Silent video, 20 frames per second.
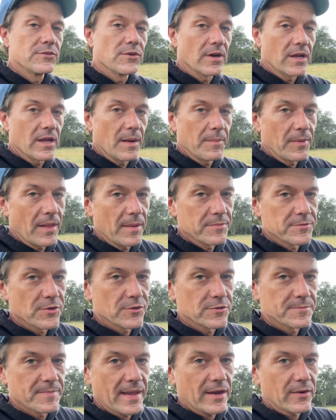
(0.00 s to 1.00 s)
in a couple
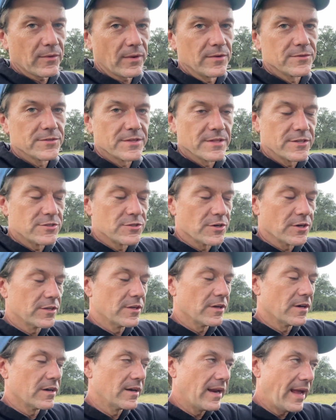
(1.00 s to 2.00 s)
episodes back when I was in the
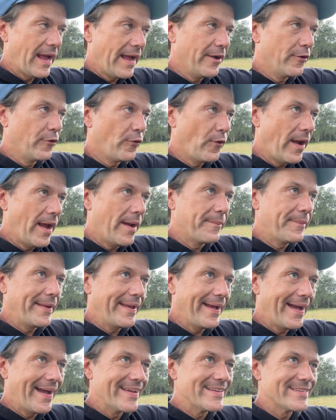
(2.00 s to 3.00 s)
junkyard, I grabbed a
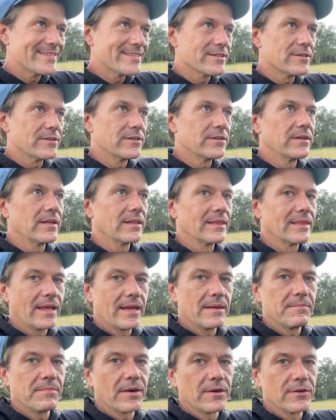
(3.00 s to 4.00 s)
Heisler
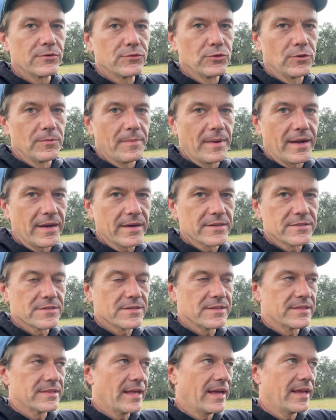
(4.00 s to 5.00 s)
light bar toolbox
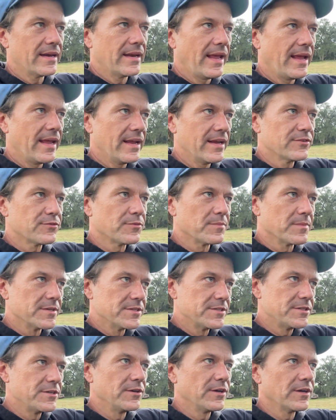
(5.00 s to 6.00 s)
that hangs from the
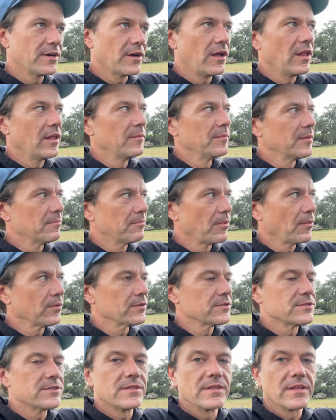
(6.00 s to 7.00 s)
steering column and
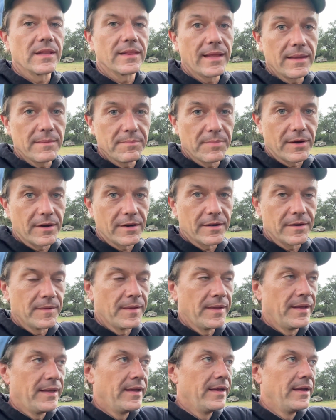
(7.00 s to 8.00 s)
bolts to the light bar.
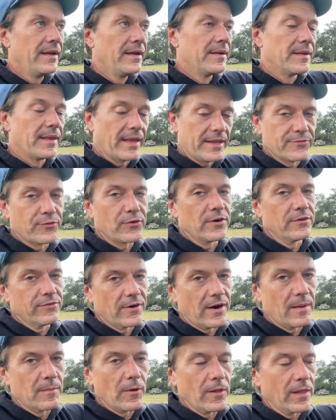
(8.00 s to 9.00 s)
That's for a
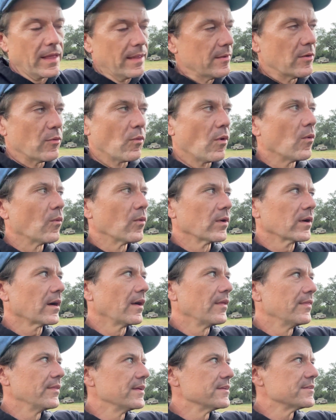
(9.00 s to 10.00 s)
Farmall, and it won't work
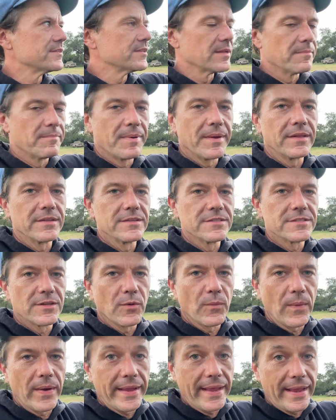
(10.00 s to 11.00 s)
on this, and the balin's in the
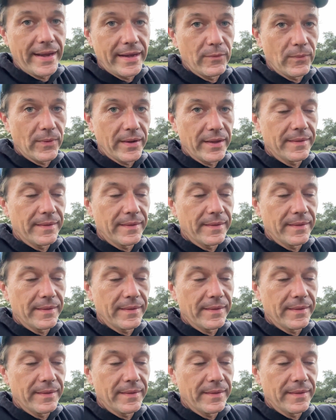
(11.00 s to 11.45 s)
way anyway.